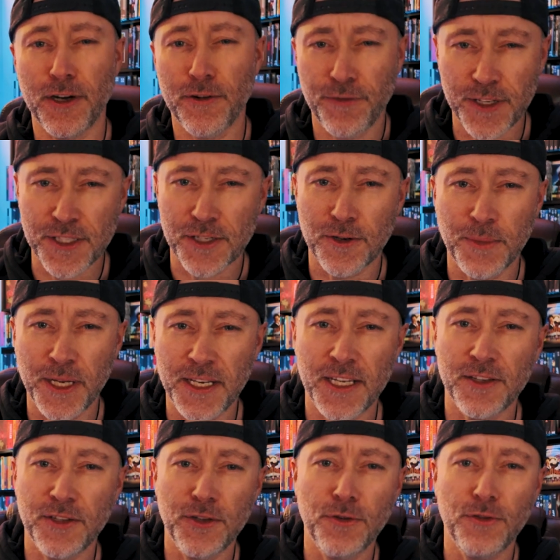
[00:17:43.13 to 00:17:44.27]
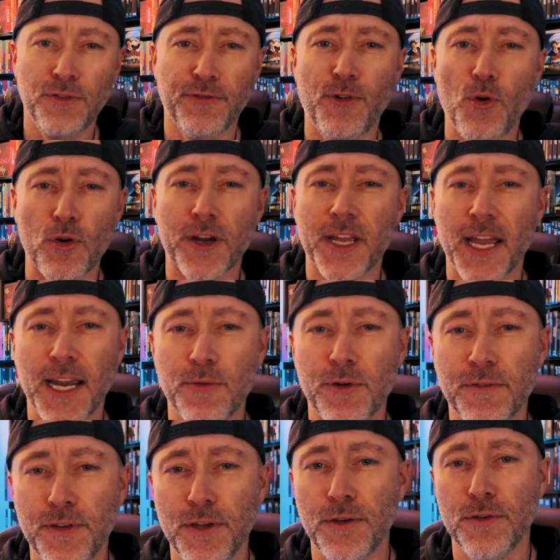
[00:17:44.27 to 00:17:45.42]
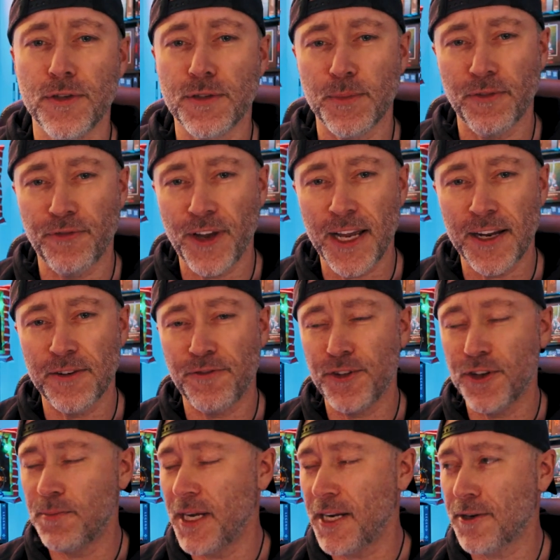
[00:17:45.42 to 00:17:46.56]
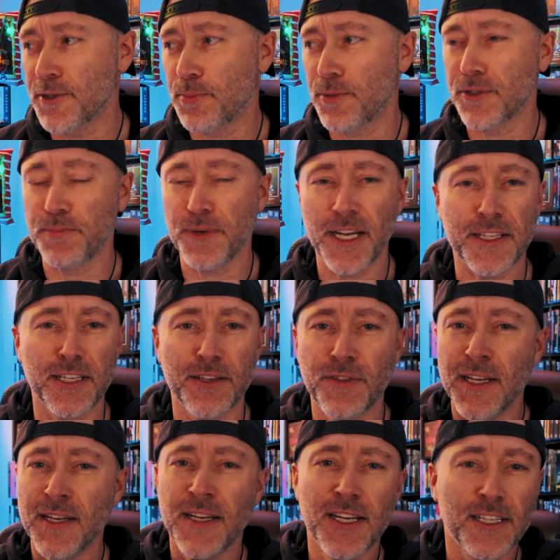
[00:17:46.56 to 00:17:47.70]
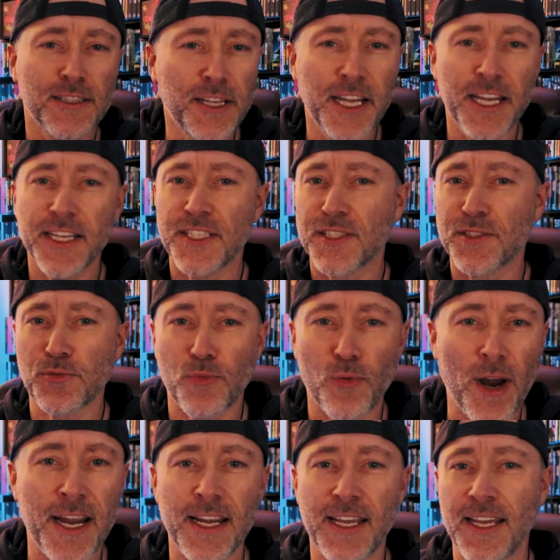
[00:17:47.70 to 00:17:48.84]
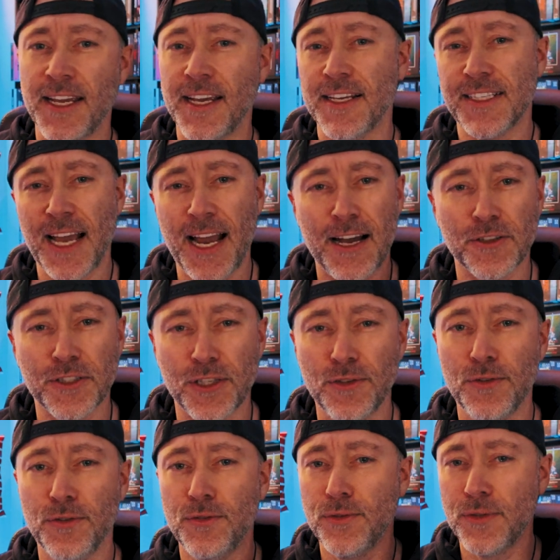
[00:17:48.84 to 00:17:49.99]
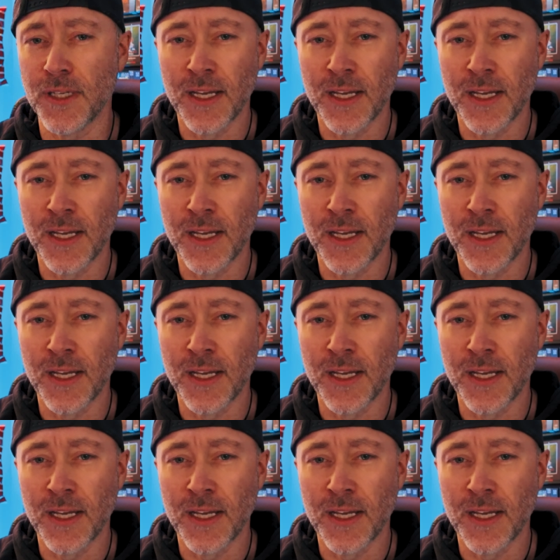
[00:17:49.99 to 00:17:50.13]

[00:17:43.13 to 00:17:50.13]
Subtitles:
Physical media news, 4K reviews from a fan and filmmaker's perspective, lists, rankings, how-tos,